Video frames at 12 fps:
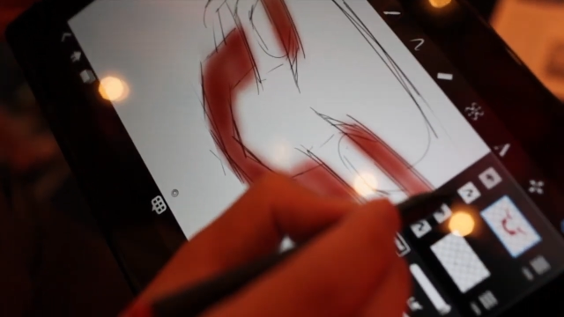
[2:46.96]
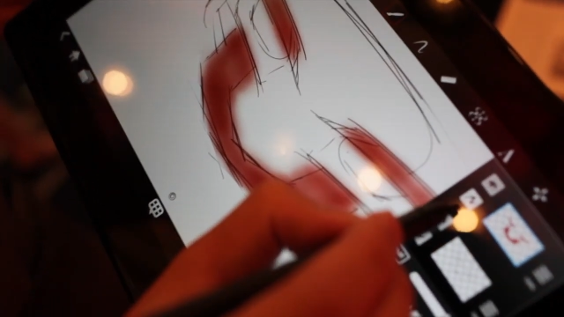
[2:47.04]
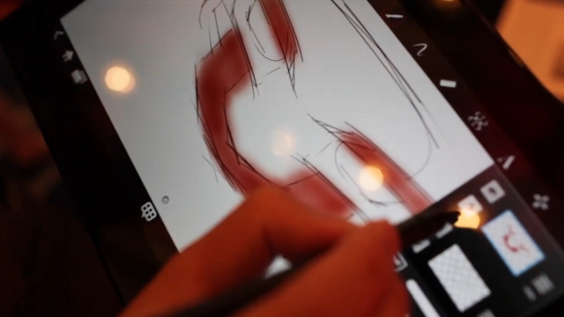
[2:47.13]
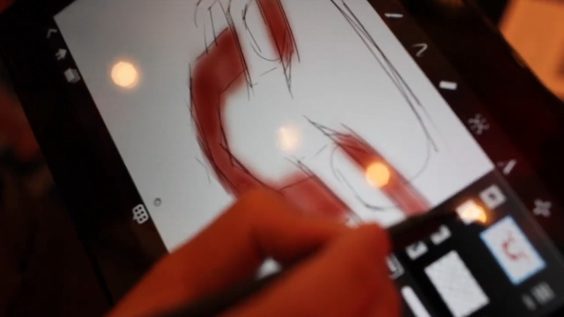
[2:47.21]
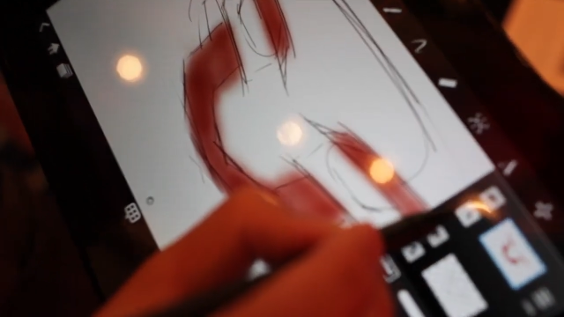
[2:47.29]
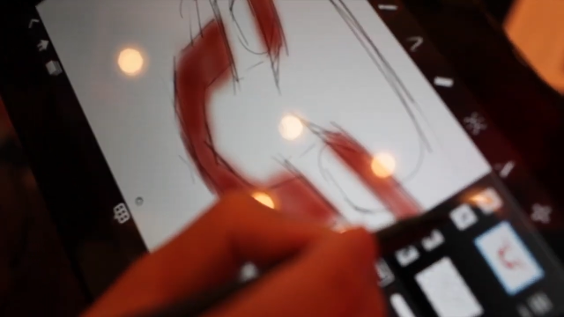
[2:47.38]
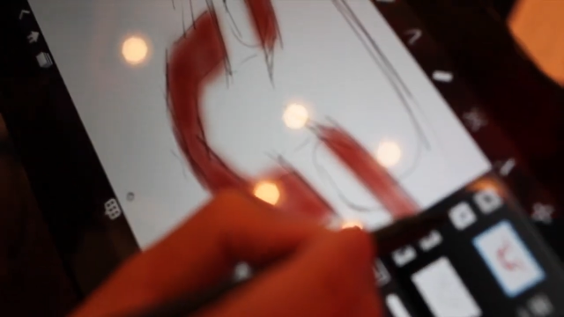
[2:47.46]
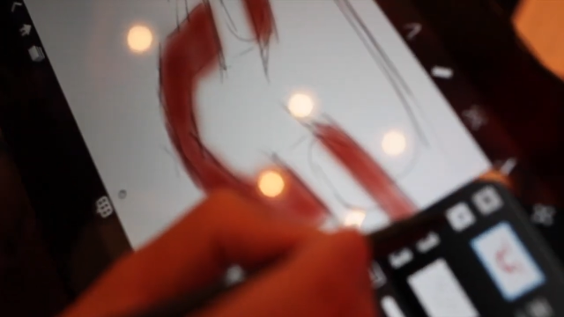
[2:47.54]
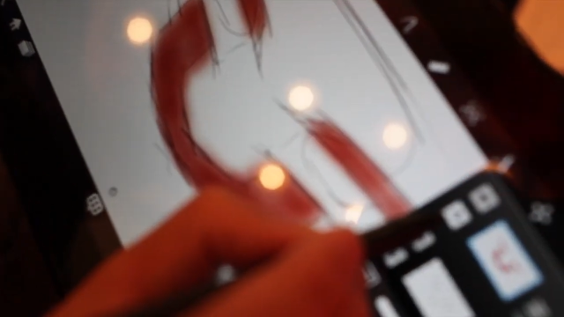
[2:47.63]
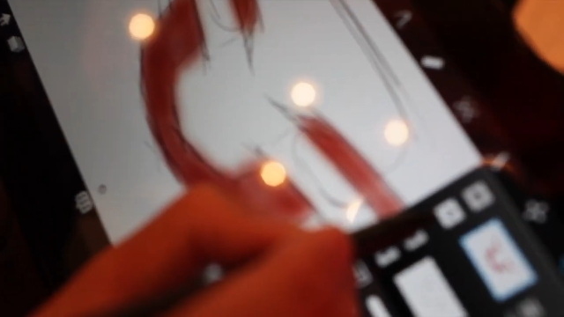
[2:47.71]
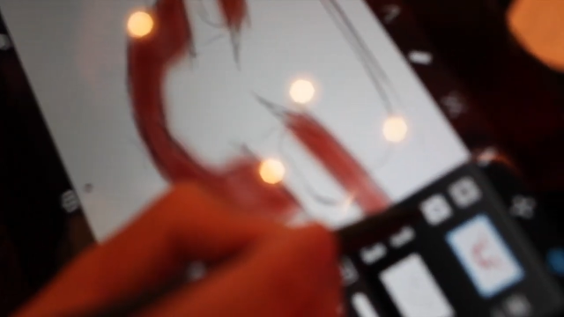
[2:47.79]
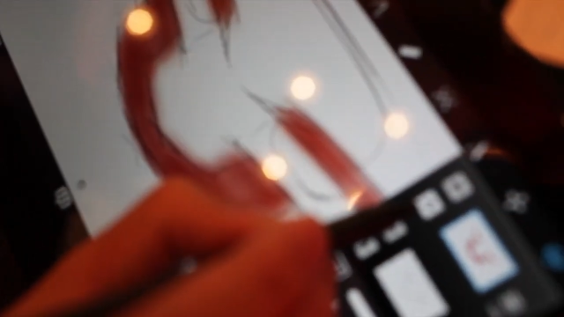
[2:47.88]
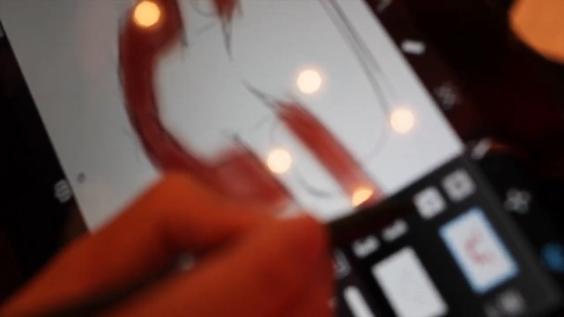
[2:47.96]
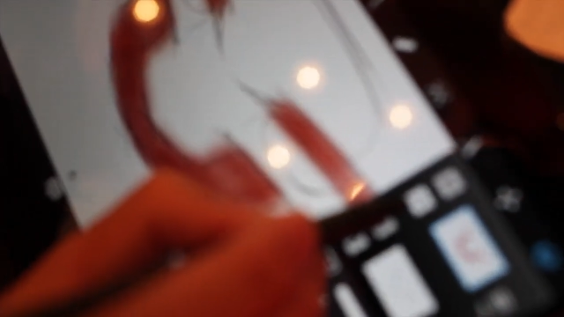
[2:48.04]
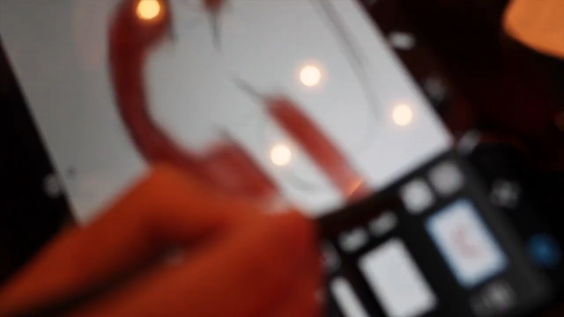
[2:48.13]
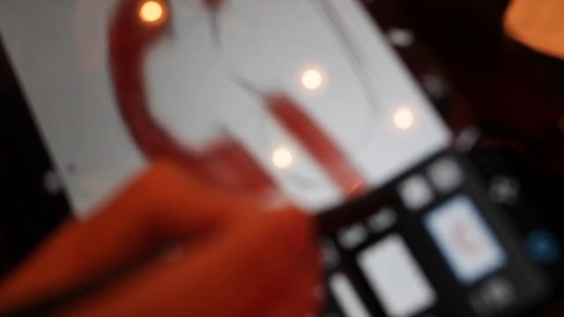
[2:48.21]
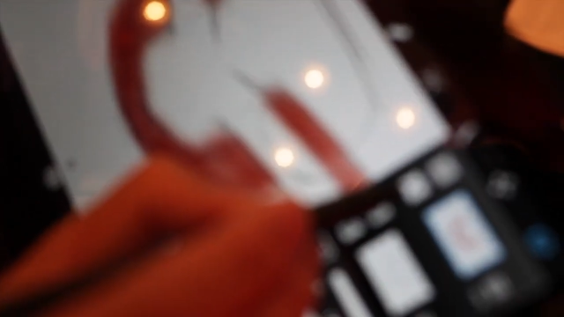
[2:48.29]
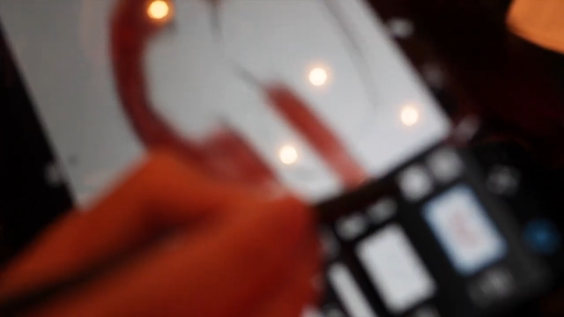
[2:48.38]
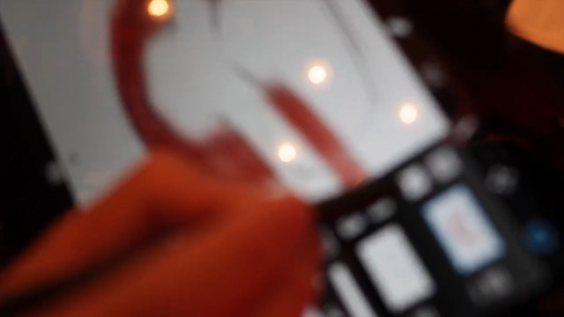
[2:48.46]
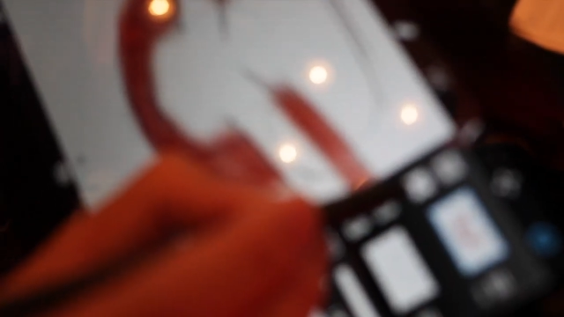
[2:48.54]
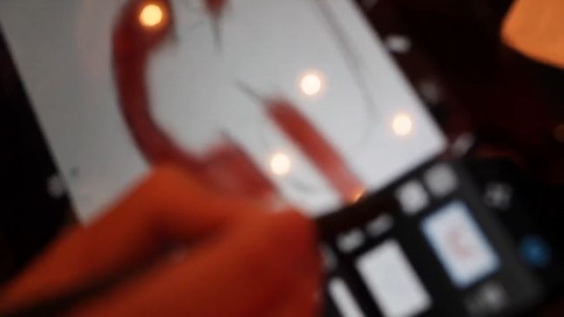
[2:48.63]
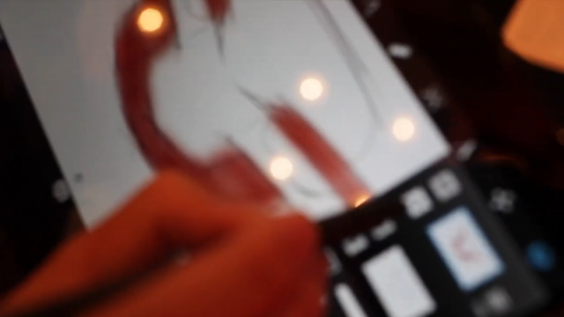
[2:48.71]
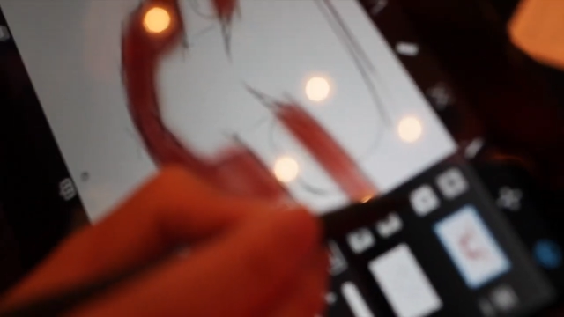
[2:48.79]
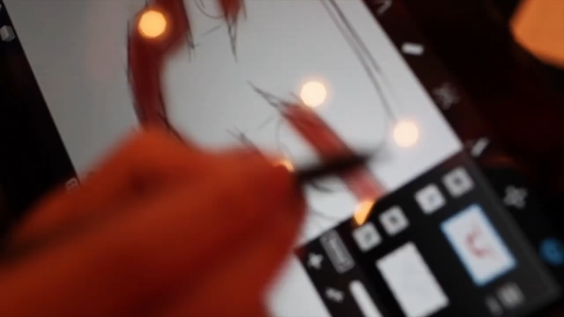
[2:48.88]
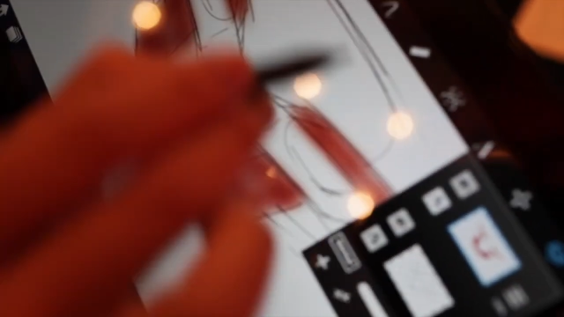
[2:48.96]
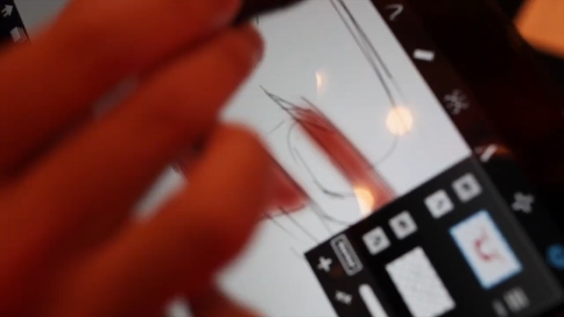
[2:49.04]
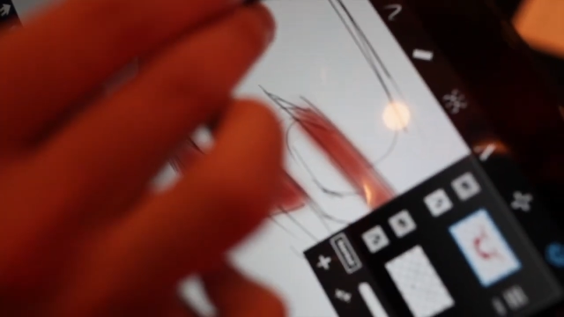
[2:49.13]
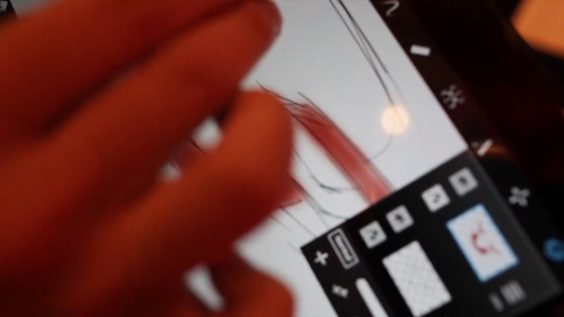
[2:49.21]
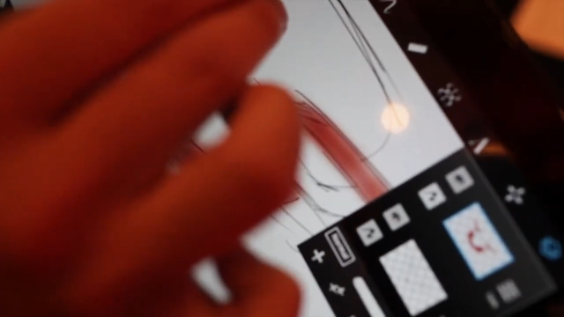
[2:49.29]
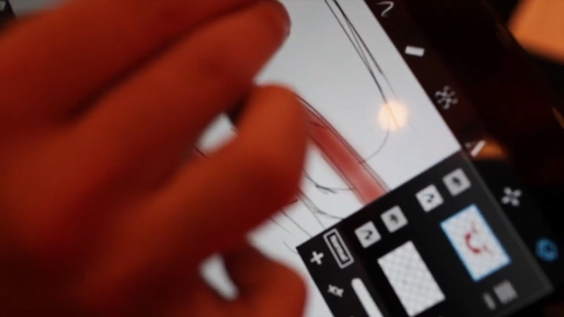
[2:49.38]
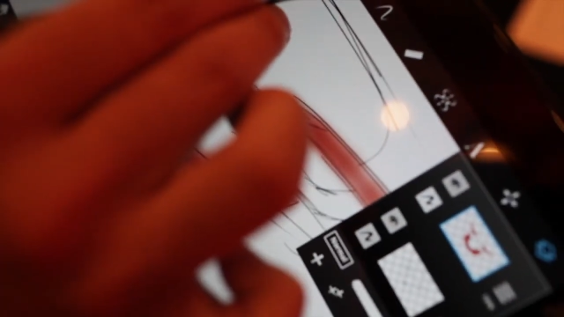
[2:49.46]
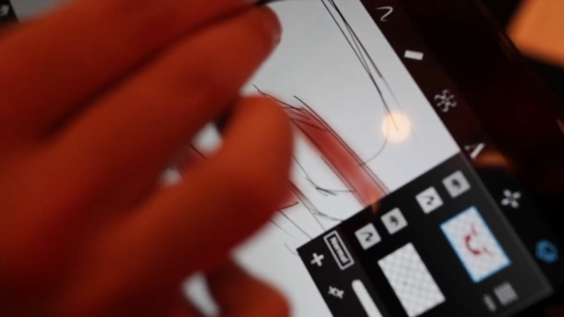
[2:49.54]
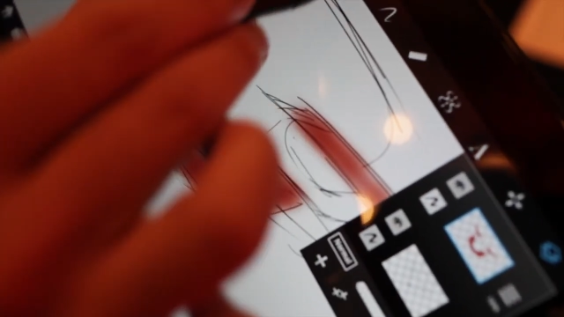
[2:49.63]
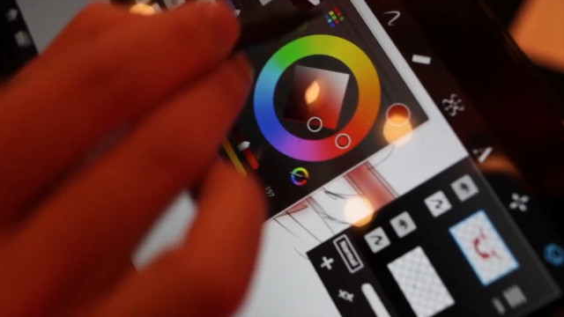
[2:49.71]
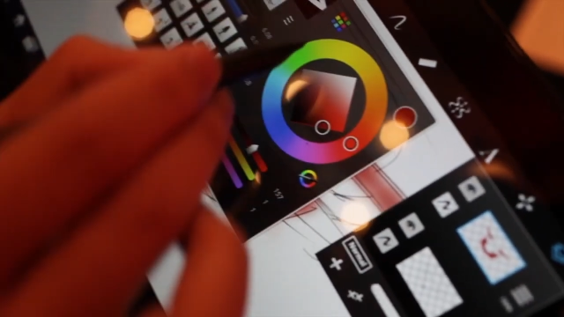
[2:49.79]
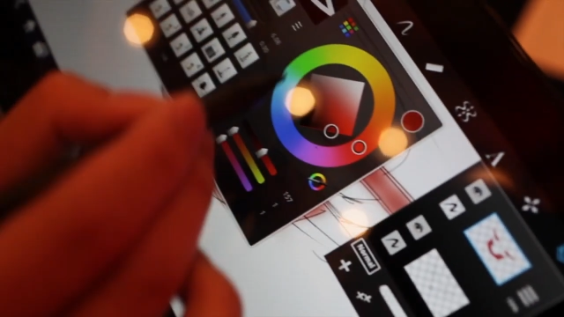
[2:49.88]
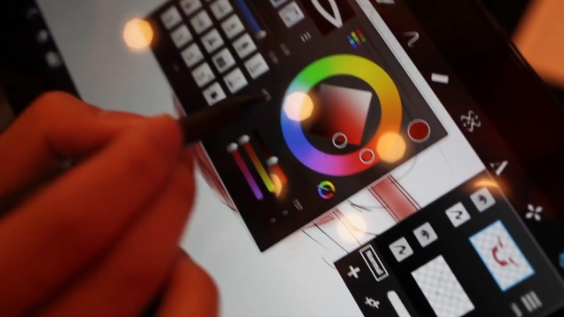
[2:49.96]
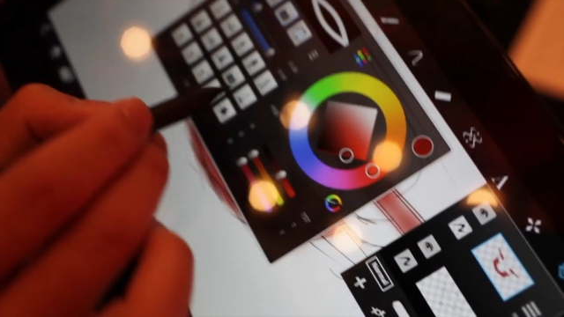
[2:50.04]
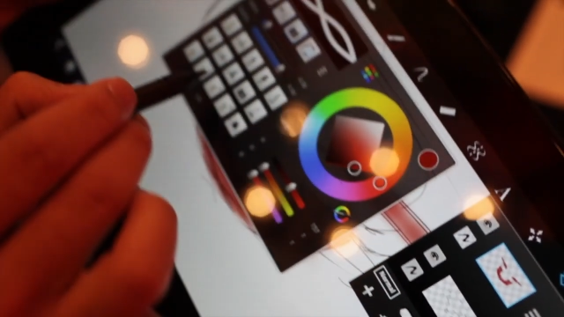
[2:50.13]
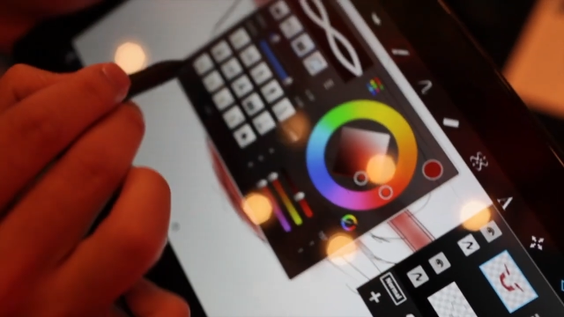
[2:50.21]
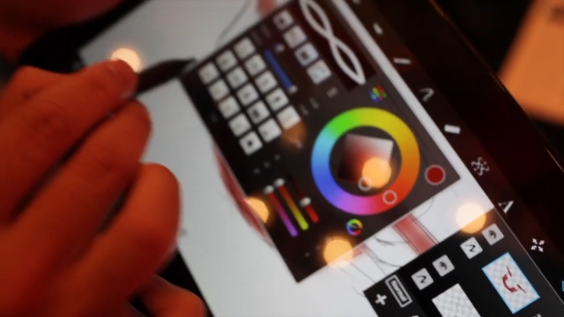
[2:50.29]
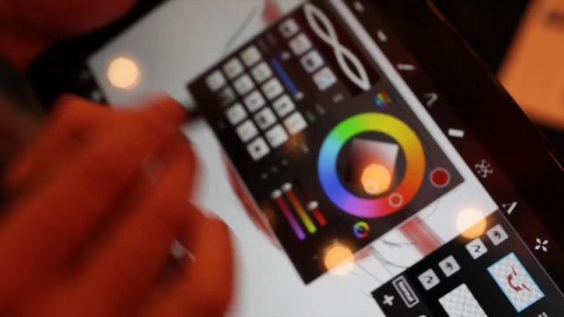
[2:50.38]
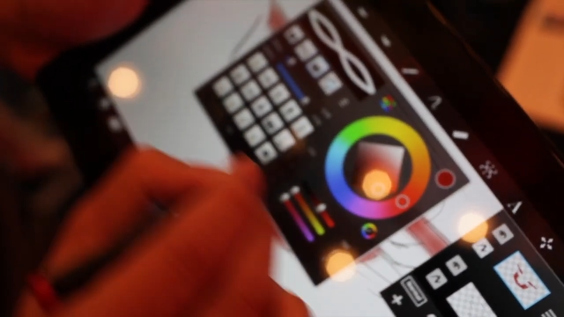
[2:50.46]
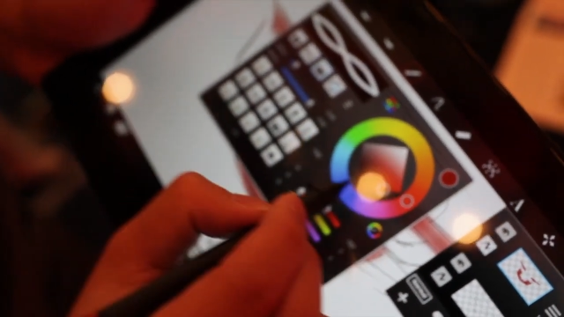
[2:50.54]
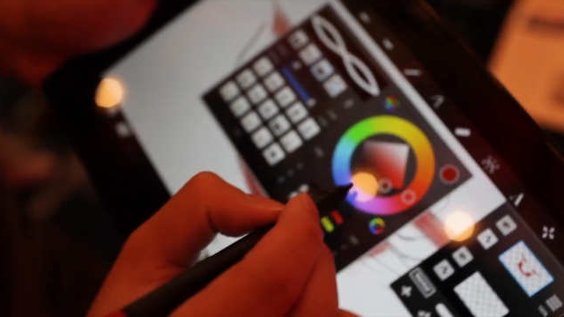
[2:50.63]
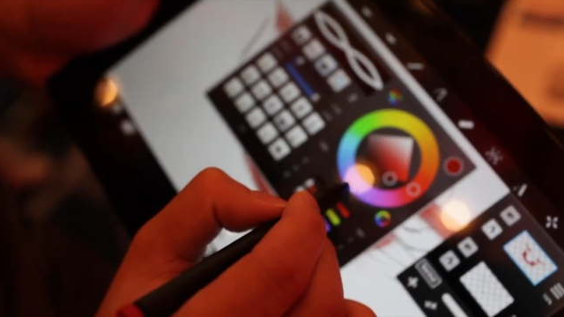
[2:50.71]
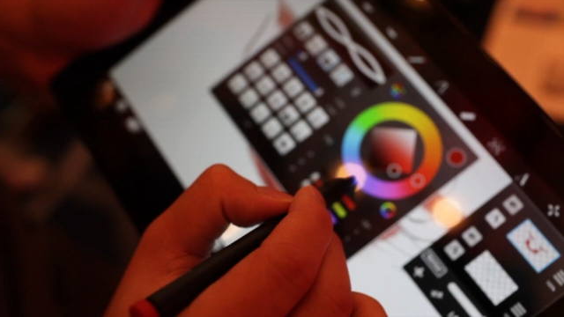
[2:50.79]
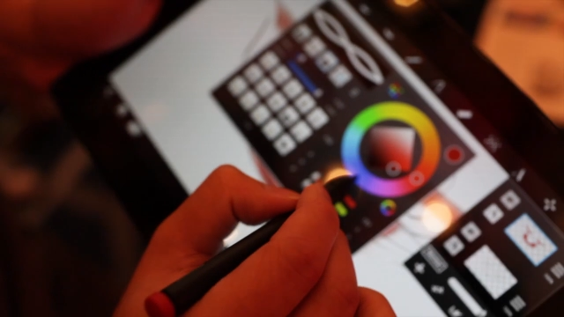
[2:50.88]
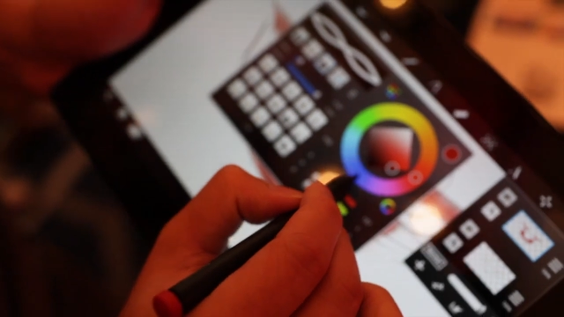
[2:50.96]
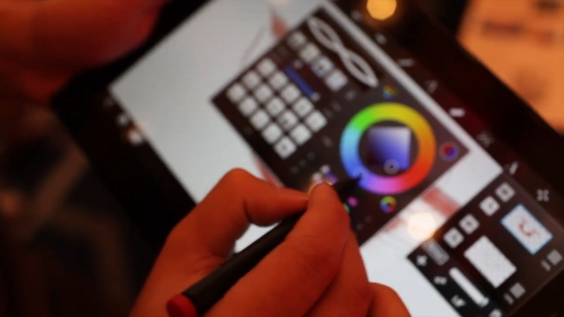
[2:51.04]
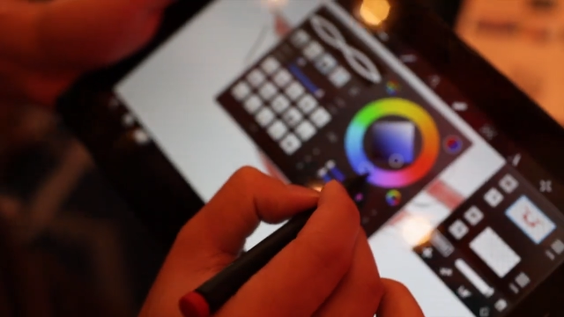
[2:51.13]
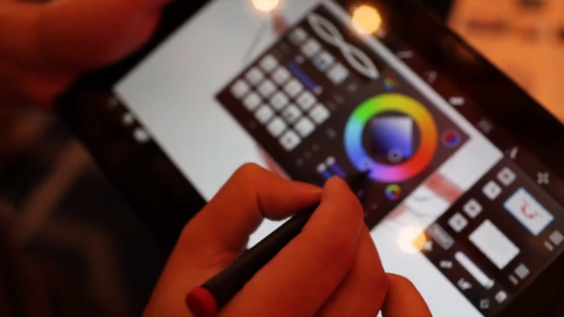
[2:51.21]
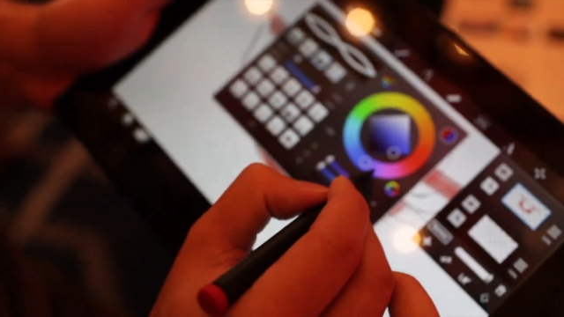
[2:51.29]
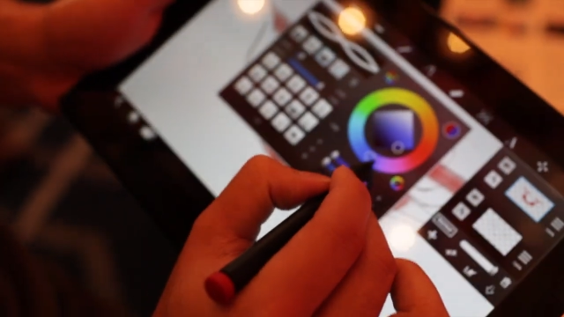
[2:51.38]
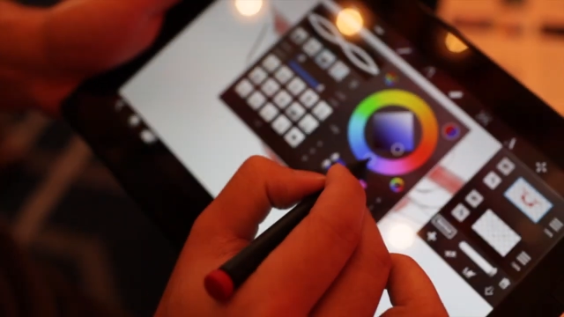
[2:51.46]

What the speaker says: Nobody's mouth can be seen.